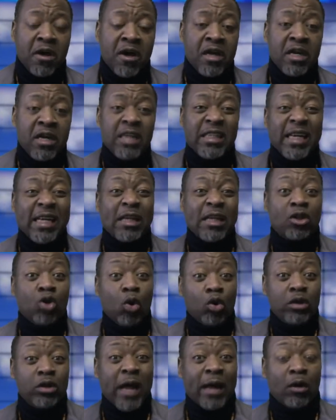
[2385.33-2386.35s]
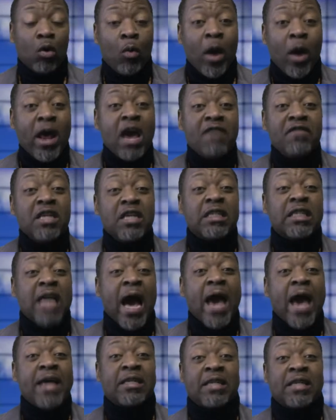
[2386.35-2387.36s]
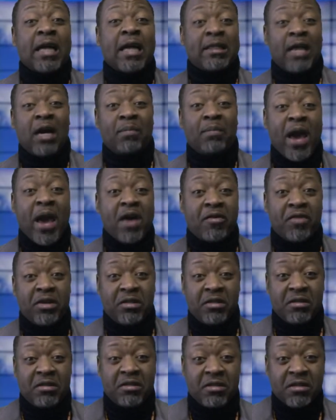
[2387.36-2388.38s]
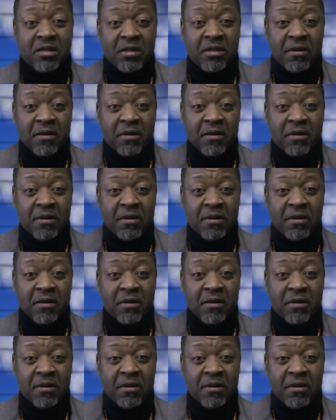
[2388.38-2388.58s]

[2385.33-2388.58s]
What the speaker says: These are the dude that if this guy is attacked by a racist